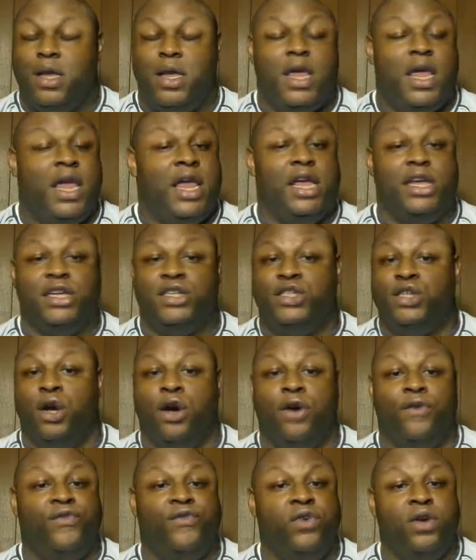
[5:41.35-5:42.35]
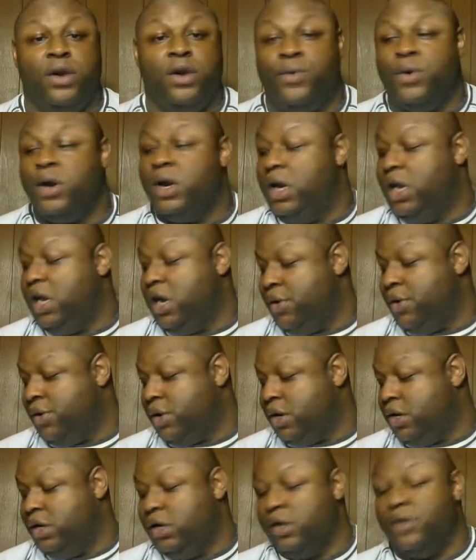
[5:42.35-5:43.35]
It's your funeral,
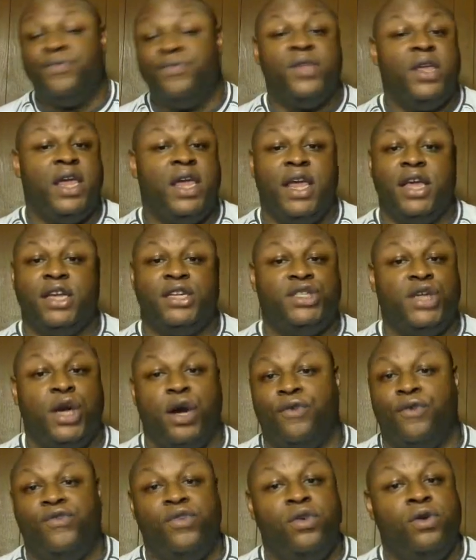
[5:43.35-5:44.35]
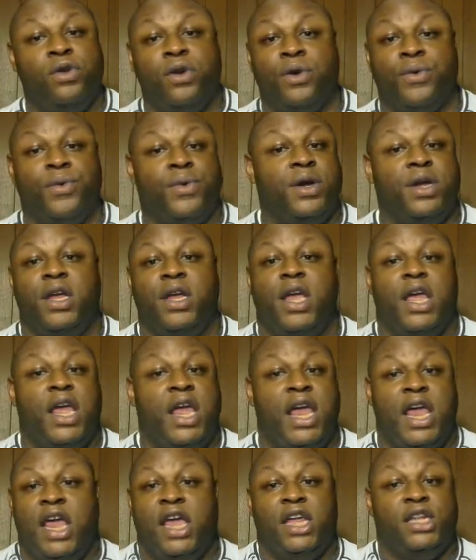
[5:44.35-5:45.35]
Lyrica. It's your funeral.
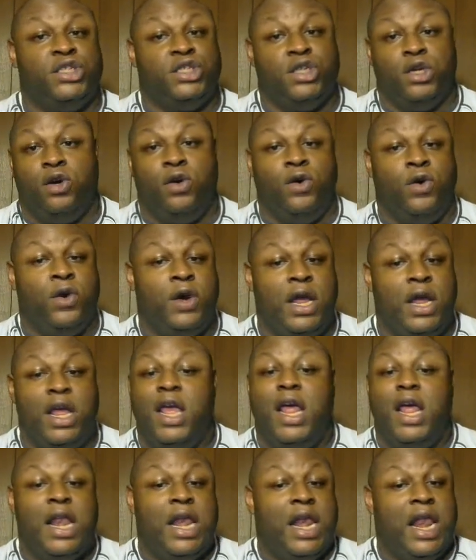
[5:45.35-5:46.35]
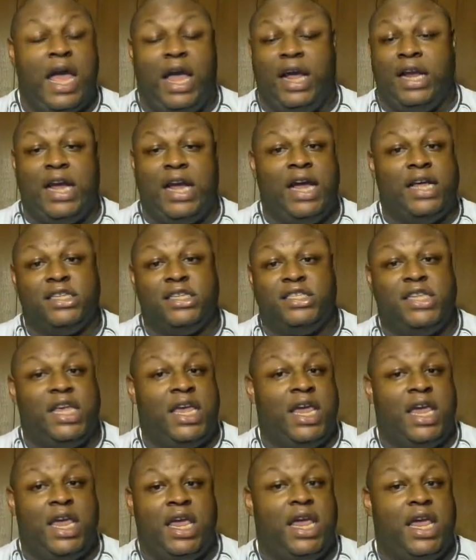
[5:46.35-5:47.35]
Enjoy. Like I
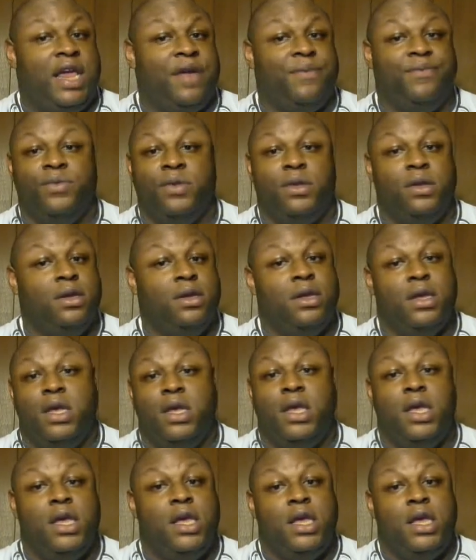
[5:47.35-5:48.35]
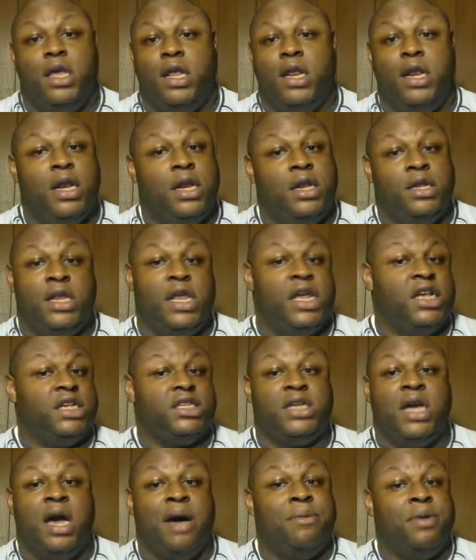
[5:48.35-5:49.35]
said, this
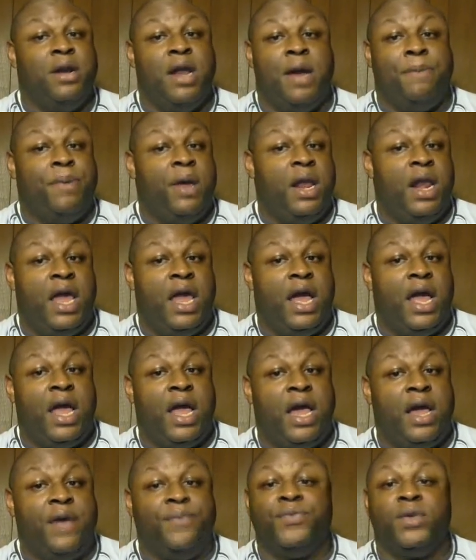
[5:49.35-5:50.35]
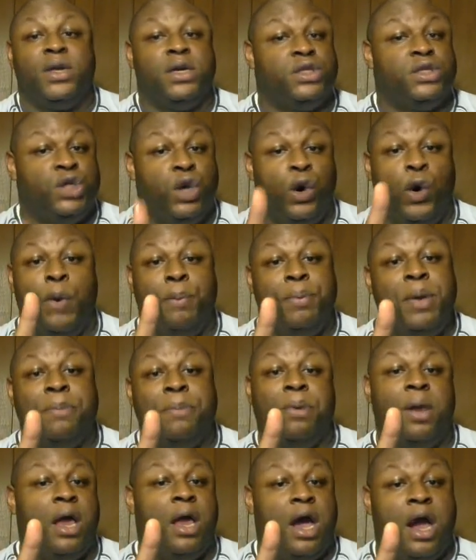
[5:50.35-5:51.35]
coming up a lot, two
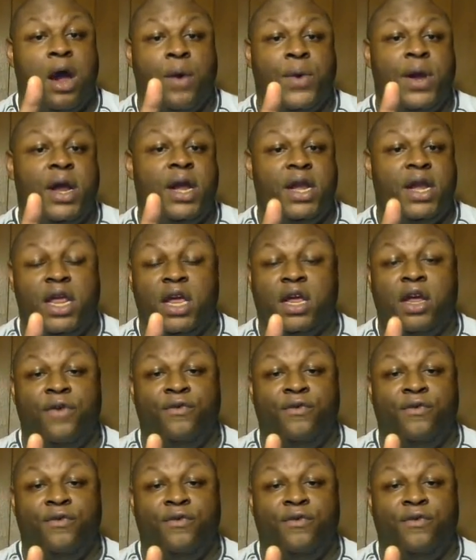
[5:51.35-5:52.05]
people already,